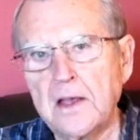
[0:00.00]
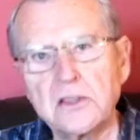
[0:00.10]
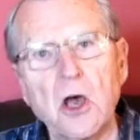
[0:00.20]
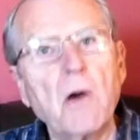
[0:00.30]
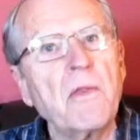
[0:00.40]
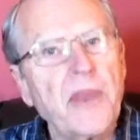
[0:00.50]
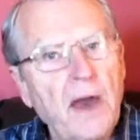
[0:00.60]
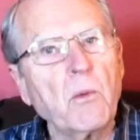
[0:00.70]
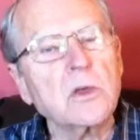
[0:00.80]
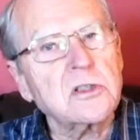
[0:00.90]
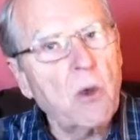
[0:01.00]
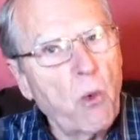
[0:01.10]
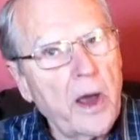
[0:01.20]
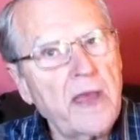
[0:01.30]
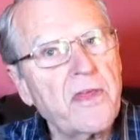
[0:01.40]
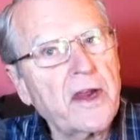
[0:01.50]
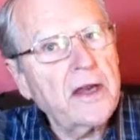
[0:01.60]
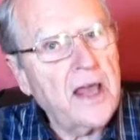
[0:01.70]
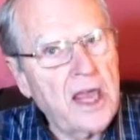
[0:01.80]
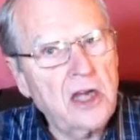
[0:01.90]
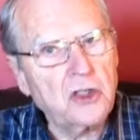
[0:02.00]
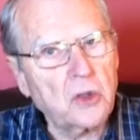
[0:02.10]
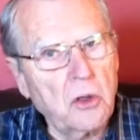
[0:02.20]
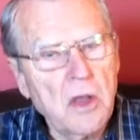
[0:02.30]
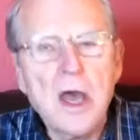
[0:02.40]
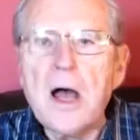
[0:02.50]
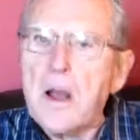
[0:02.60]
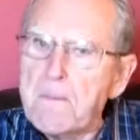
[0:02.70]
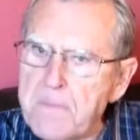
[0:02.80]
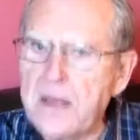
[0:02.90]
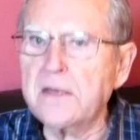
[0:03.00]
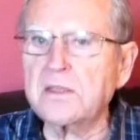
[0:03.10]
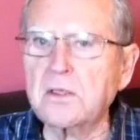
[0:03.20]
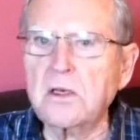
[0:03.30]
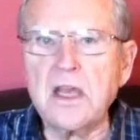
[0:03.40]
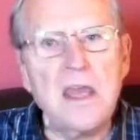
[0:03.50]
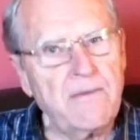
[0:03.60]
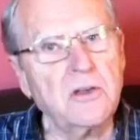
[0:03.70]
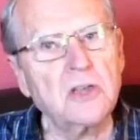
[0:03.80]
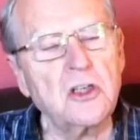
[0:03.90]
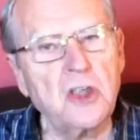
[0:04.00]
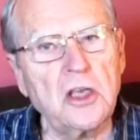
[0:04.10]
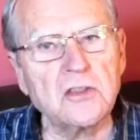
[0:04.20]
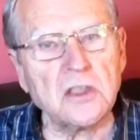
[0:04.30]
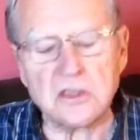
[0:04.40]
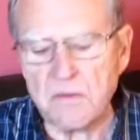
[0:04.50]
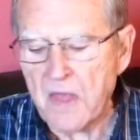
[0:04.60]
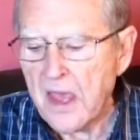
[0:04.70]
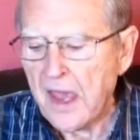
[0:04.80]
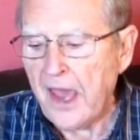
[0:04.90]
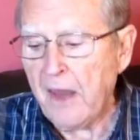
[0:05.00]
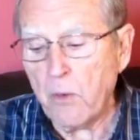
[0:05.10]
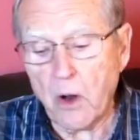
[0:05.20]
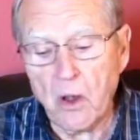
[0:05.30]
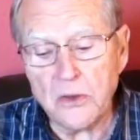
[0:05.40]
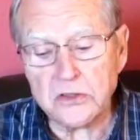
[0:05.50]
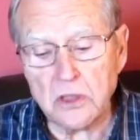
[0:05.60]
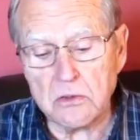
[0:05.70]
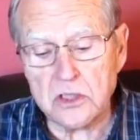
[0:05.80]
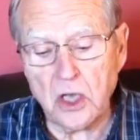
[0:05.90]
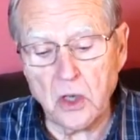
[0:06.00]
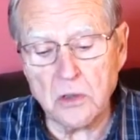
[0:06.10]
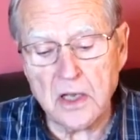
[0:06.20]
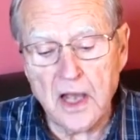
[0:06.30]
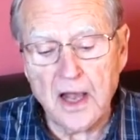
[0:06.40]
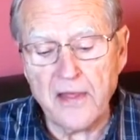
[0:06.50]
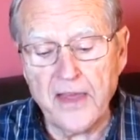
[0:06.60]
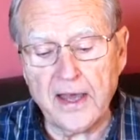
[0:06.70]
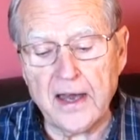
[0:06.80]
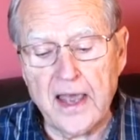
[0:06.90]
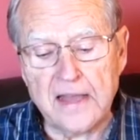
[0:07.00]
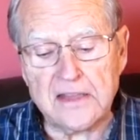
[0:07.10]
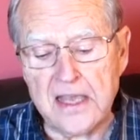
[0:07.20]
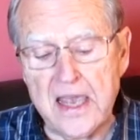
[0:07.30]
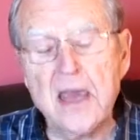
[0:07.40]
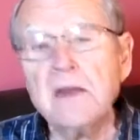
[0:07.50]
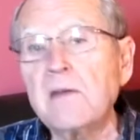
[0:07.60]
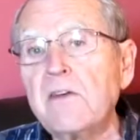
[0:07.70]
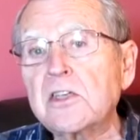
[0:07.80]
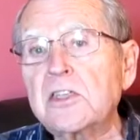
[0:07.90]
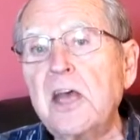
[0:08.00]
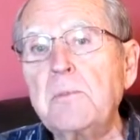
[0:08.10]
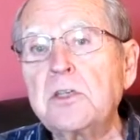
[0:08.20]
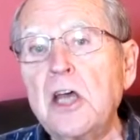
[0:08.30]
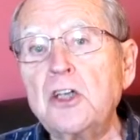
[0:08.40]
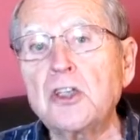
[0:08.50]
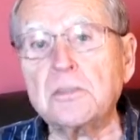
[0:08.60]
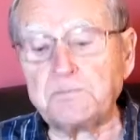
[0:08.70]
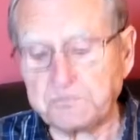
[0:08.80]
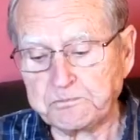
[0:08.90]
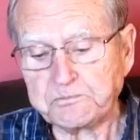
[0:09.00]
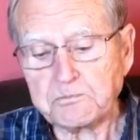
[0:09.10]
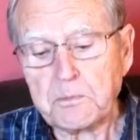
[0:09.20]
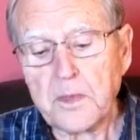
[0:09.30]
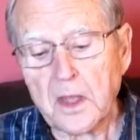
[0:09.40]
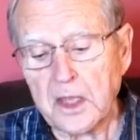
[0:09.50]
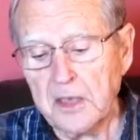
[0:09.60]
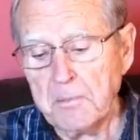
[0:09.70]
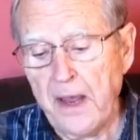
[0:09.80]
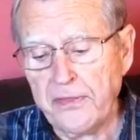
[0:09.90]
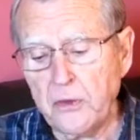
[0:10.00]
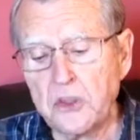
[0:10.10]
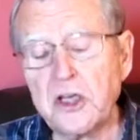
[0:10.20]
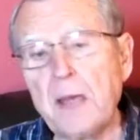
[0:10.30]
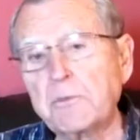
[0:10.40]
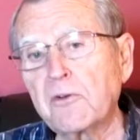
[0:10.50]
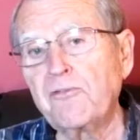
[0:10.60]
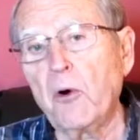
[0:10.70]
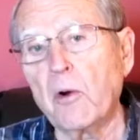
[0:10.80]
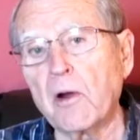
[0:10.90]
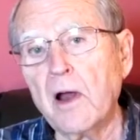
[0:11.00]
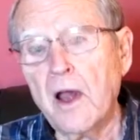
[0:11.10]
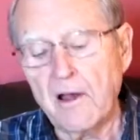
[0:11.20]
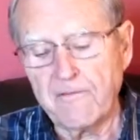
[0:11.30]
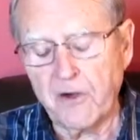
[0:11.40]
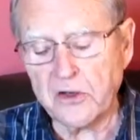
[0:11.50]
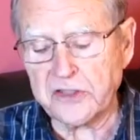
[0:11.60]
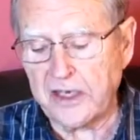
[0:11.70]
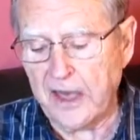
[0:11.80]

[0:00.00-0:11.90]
So that was the way that an angel ministered even to Jesus. And we're also told that at the end of his temptation, in Matthew chapter 4, verse